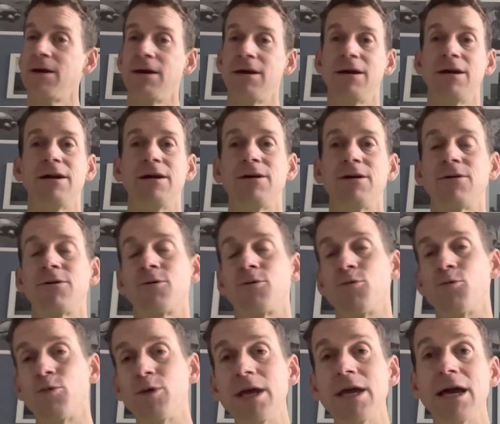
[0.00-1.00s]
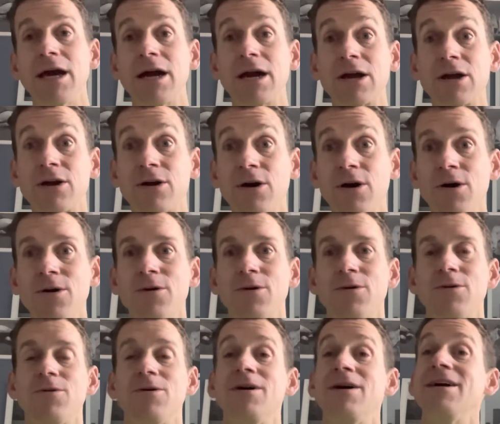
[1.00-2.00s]
here we
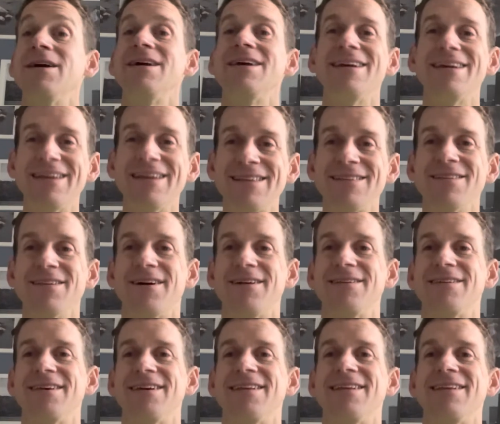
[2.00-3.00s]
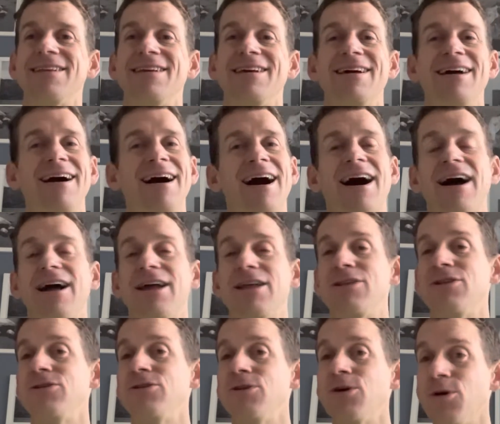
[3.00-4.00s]
go. In London, I
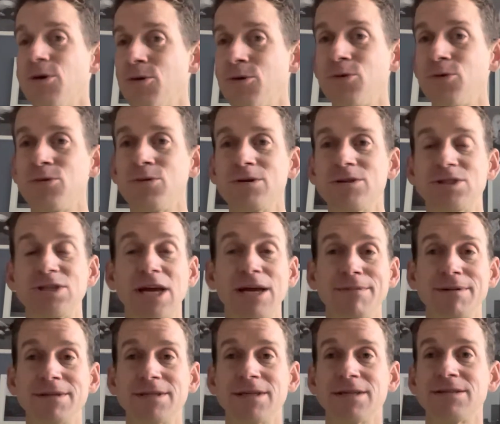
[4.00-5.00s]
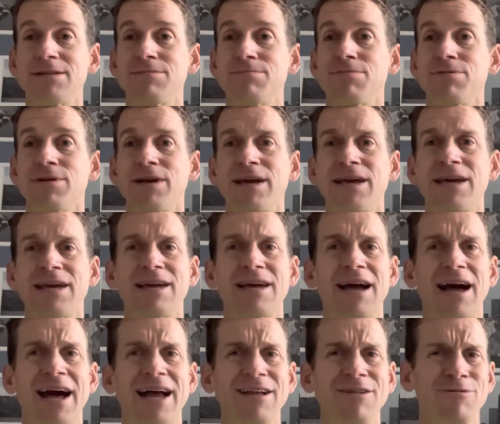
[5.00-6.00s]
know Jameis isn't playing.
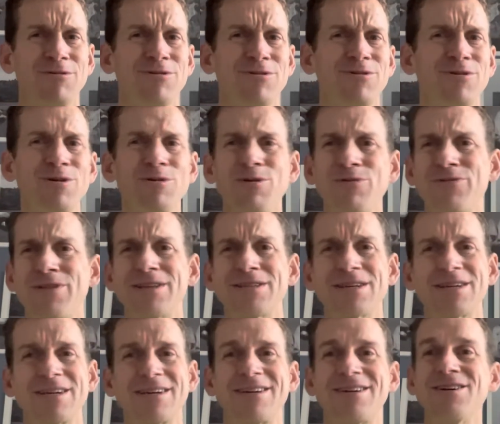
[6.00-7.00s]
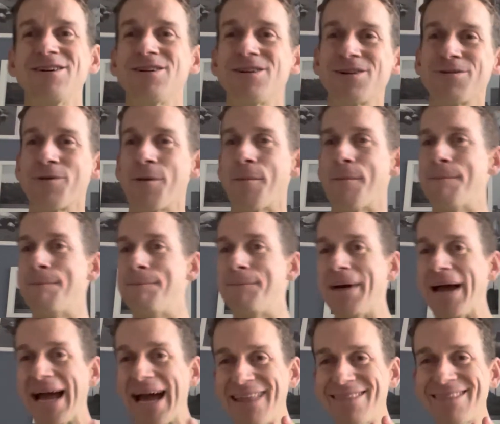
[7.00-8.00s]
I don't know if that's a good or a
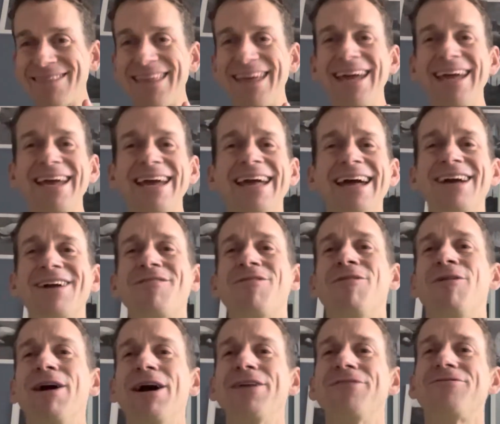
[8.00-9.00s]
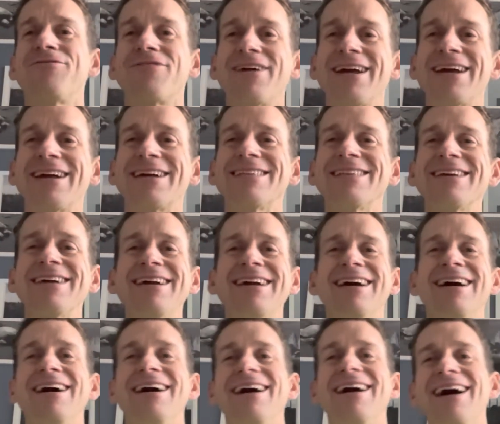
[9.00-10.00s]
bad thing, quite frankly.
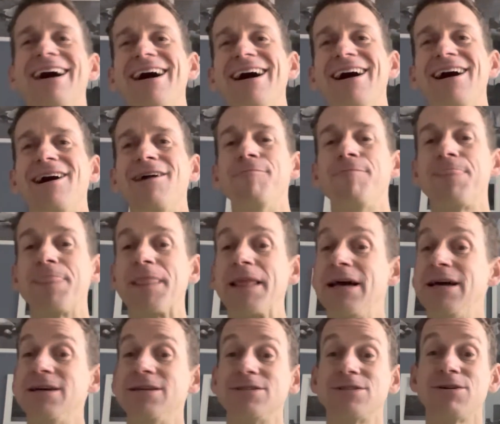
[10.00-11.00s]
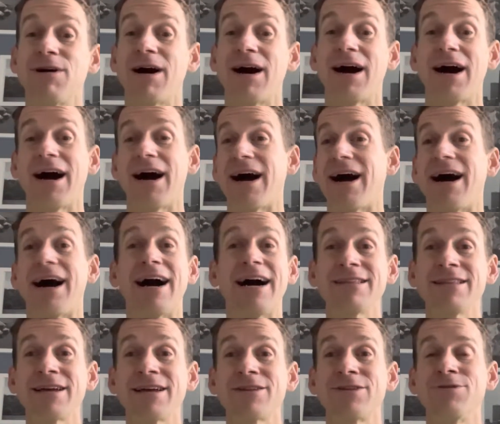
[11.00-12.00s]
So I
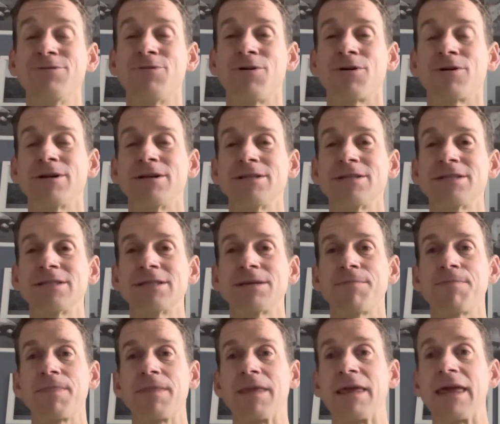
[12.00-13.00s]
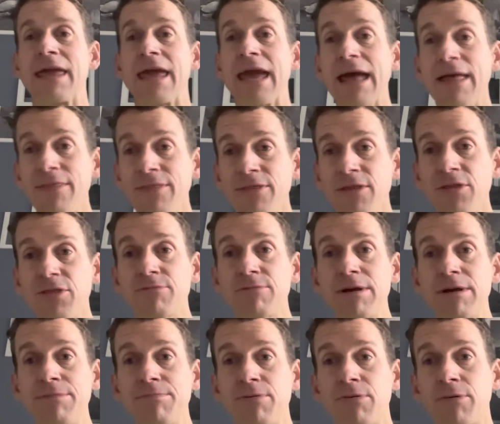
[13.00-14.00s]
like New Orleans getting the
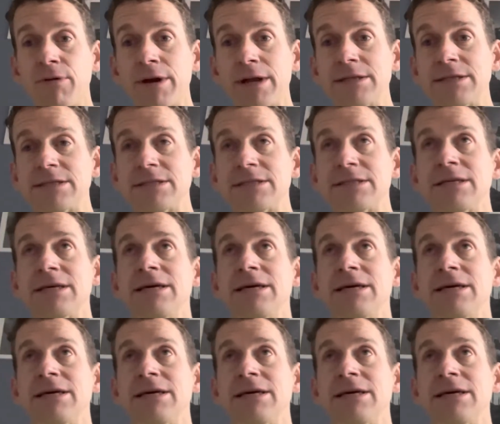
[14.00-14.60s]
3 points.